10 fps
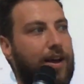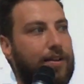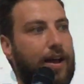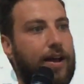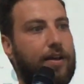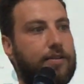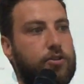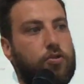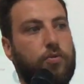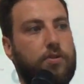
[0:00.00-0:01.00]
And I
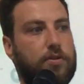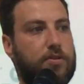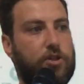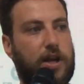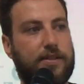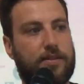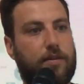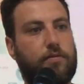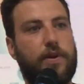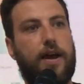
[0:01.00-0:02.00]
shoot just
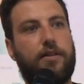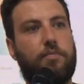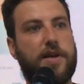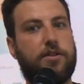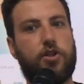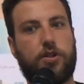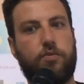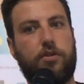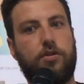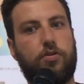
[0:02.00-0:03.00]
300 messages
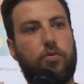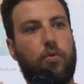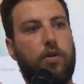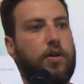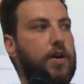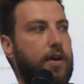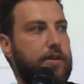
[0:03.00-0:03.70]
with this tool